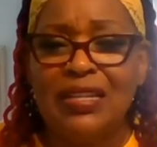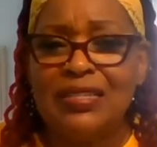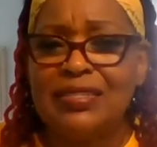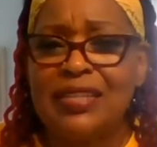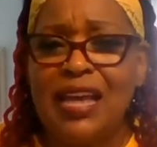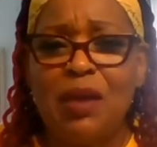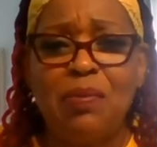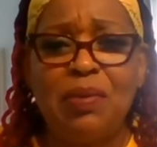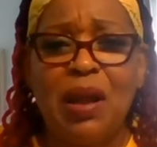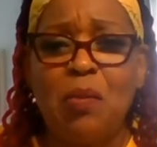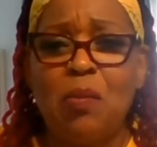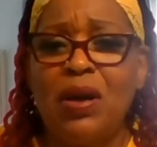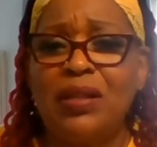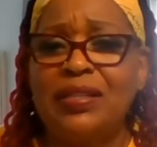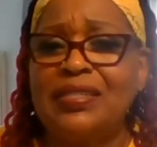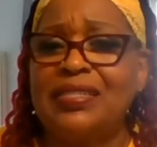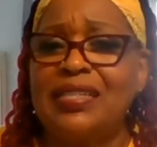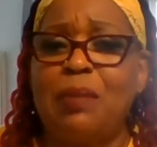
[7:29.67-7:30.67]
say what I
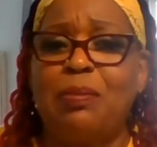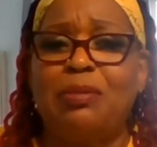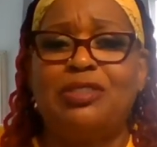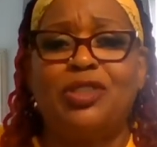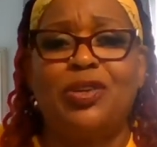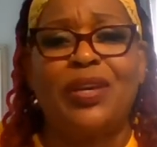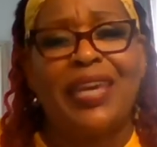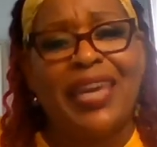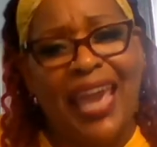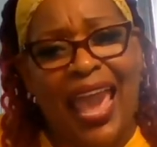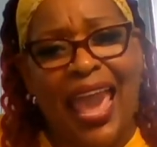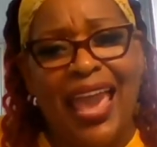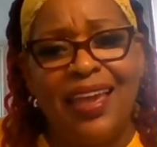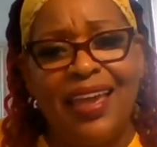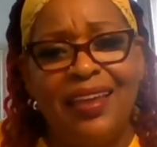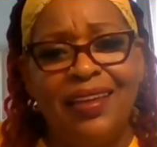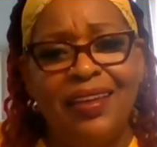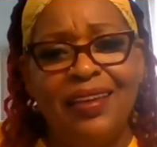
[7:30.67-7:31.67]
want to say, but you
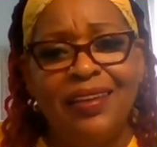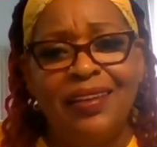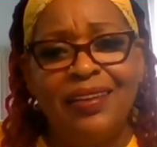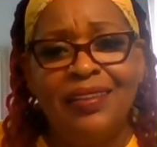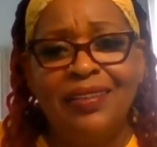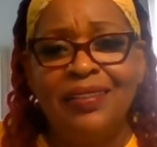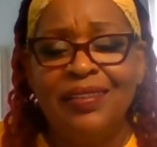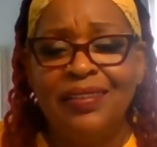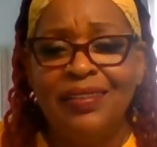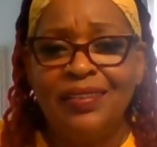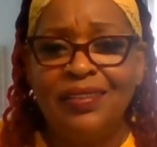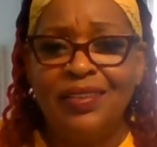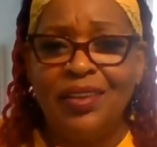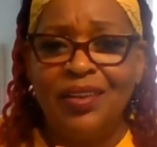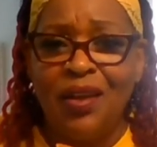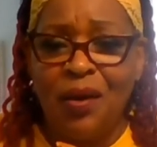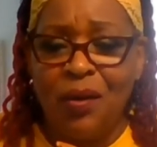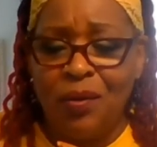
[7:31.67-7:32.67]
can't.
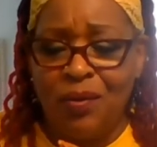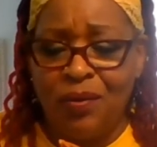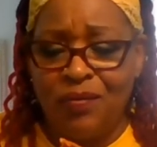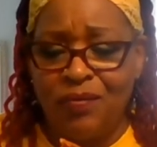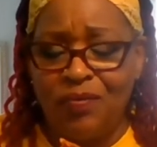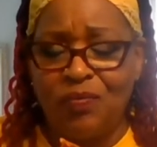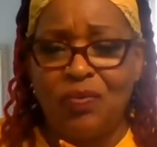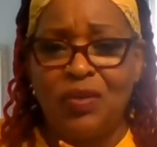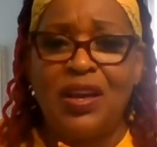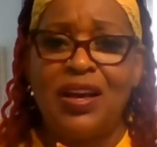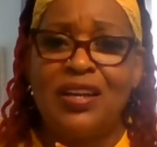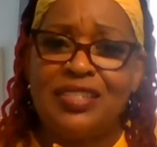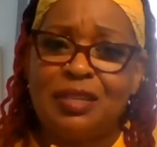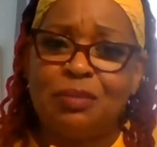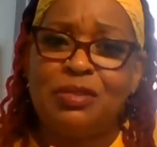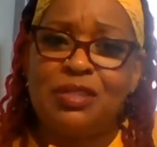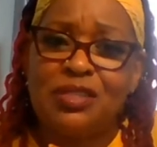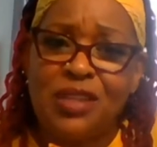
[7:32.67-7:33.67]
You know,
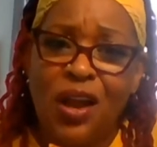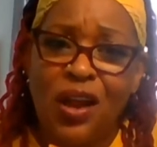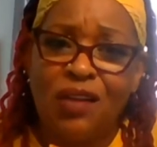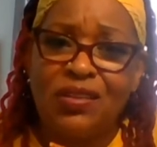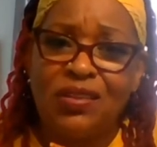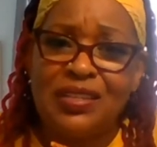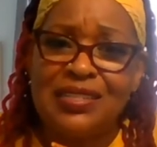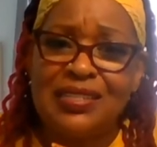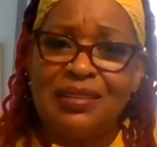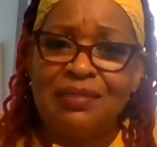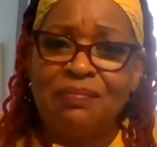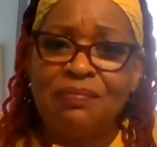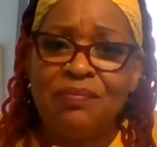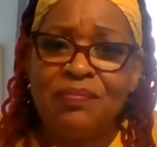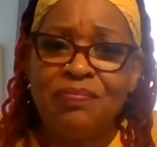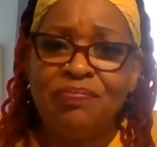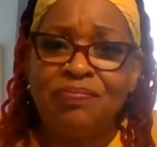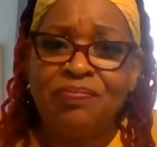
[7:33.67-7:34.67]
customer service.
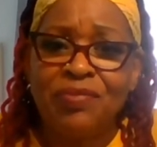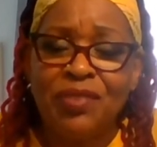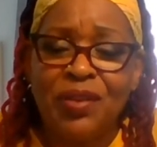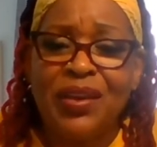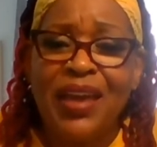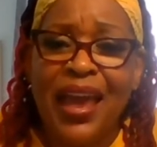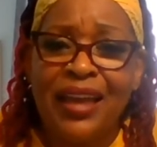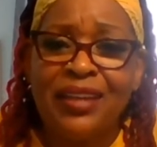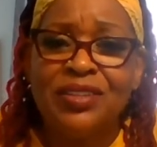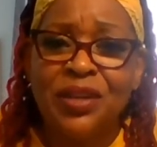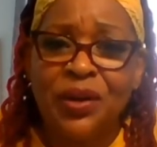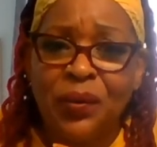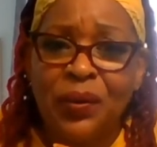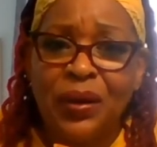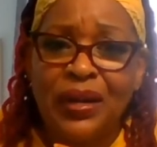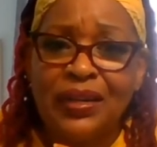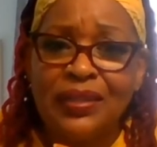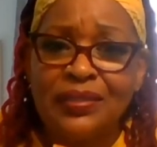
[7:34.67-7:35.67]
You can't do
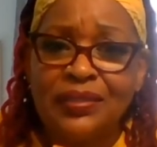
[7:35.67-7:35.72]
it.